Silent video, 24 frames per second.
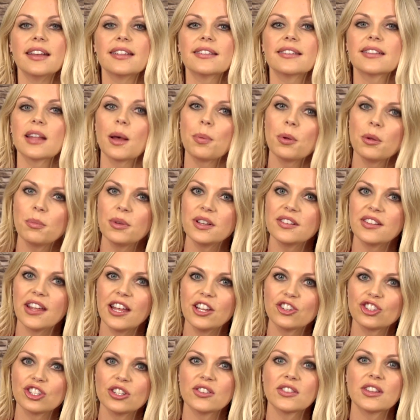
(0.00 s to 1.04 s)

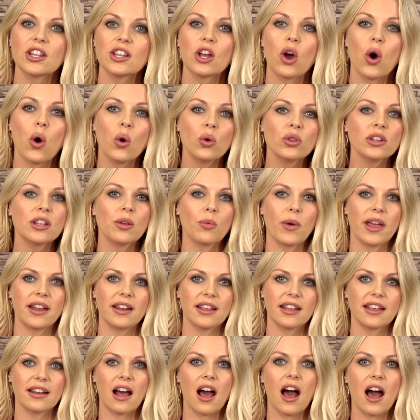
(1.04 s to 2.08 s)
Supplementation is the only way
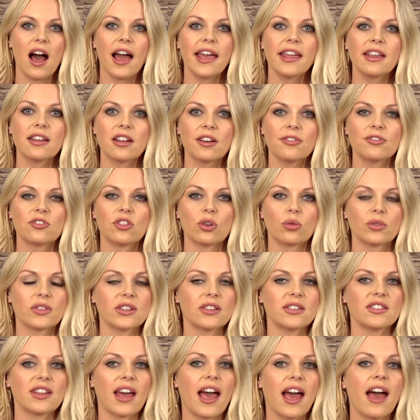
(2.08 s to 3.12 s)
to get high enough
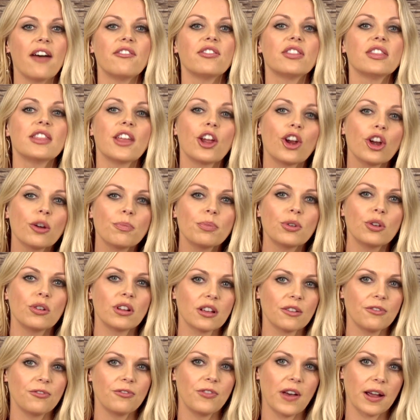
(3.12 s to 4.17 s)
doses to have
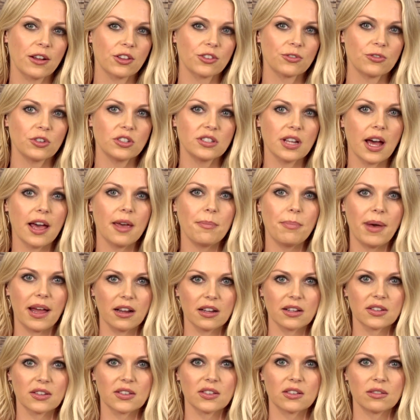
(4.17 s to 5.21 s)
therapeutic effects for
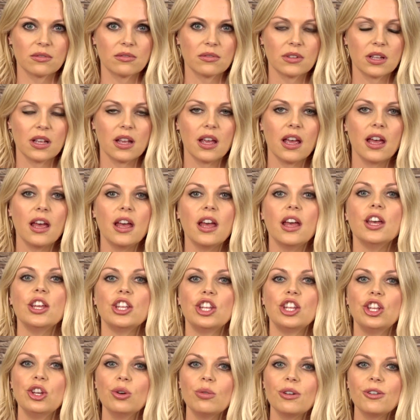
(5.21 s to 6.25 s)
diabetics.
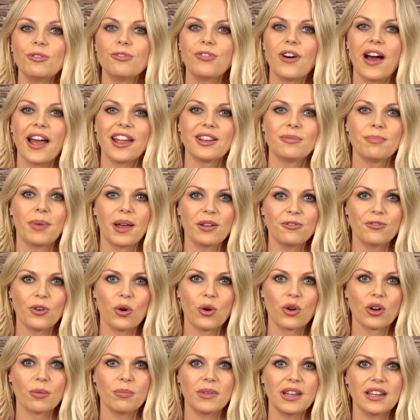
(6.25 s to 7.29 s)
You will find
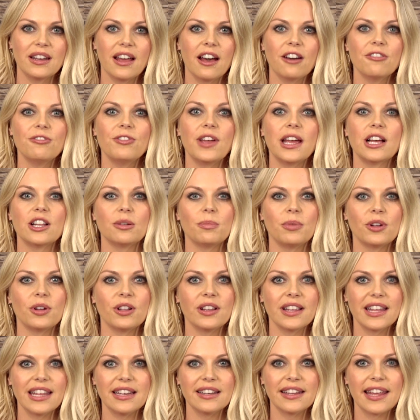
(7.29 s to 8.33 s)
benfotiamine
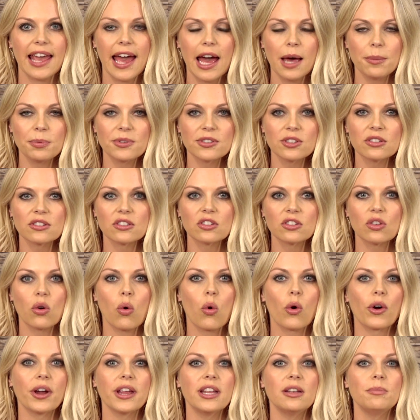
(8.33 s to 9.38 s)
available in capsules
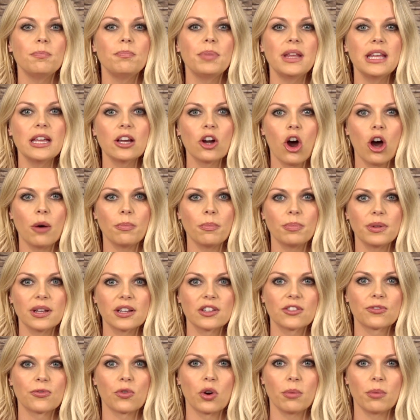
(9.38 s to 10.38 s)
or in B-complex